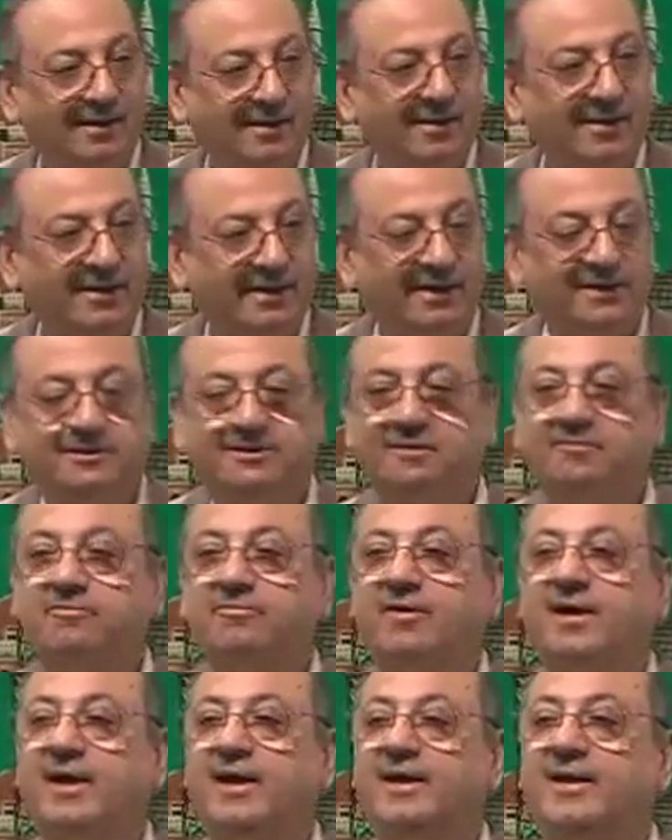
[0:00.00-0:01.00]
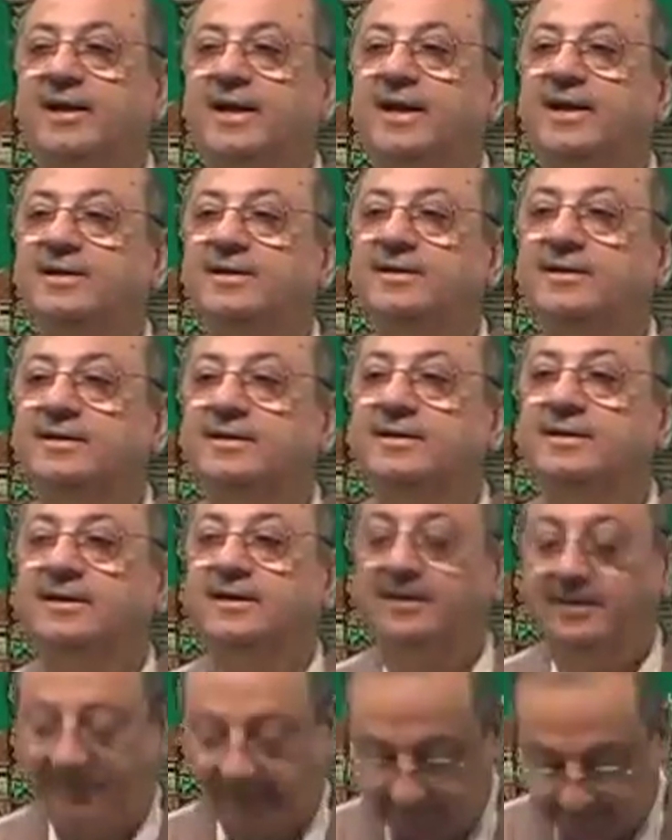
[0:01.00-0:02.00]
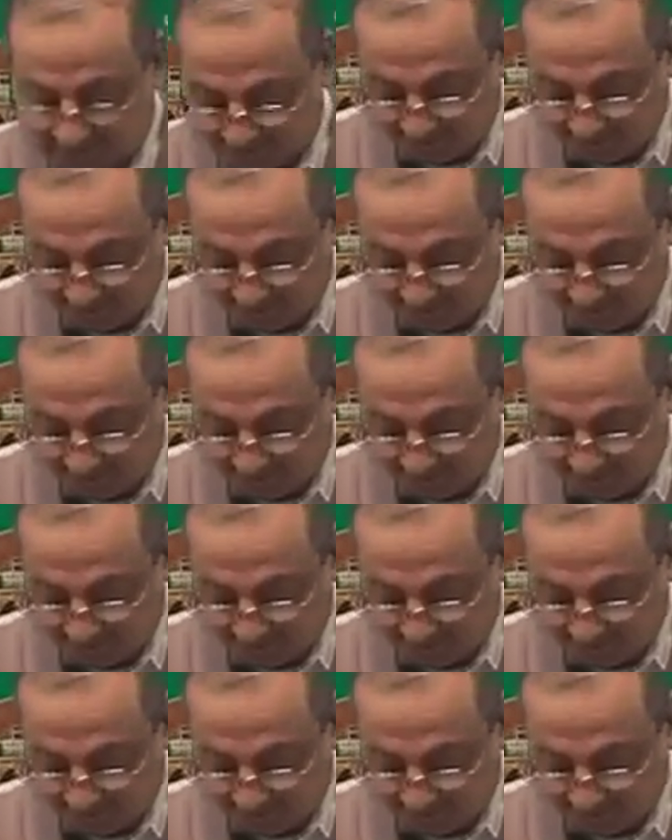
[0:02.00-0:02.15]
Ism fa'il and ism